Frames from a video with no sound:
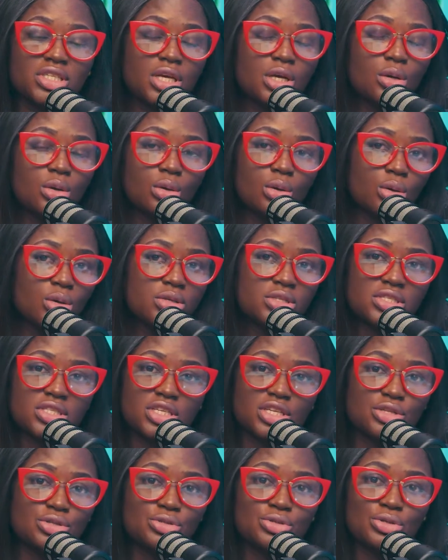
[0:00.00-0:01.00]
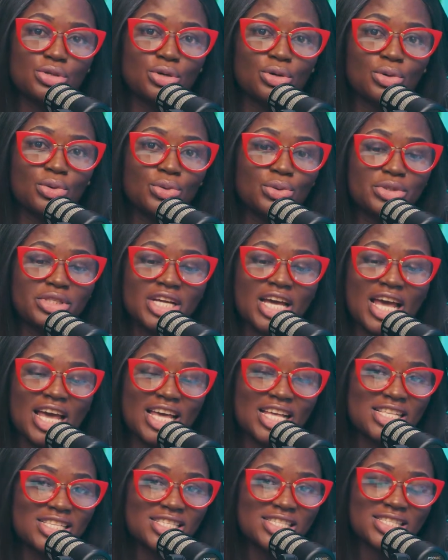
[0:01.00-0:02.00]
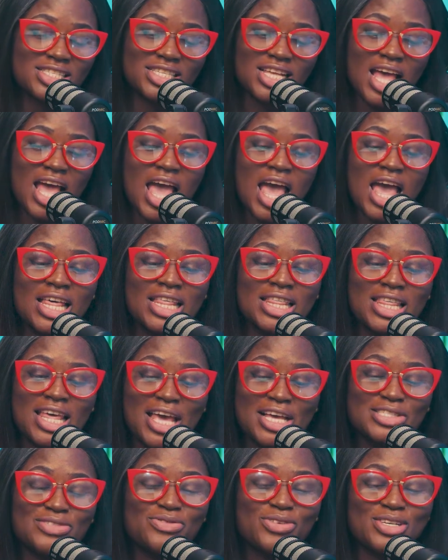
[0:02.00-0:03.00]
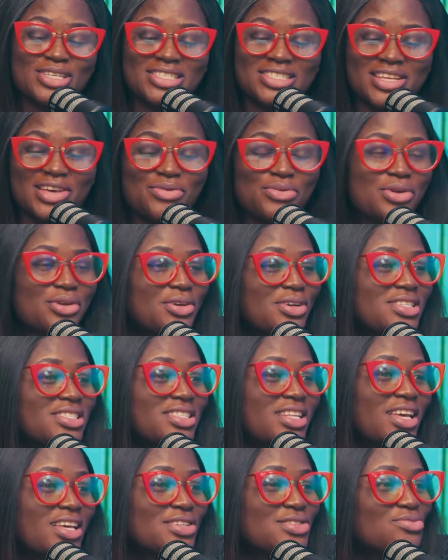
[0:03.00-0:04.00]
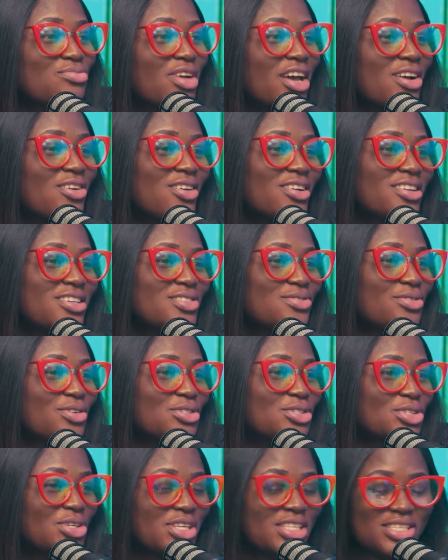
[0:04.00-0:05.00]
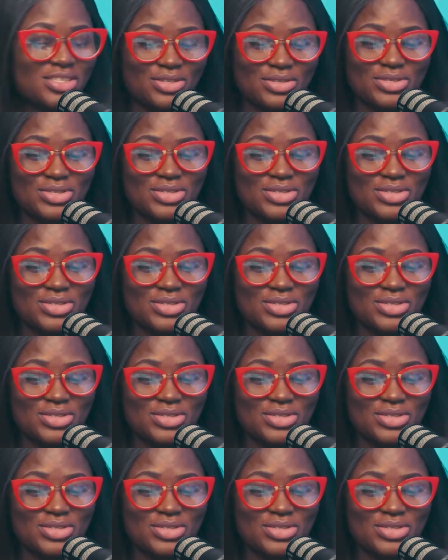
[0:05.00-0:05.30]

take laws into your own hands. Thanks for staying with us. Thanks to my colleagues for joining on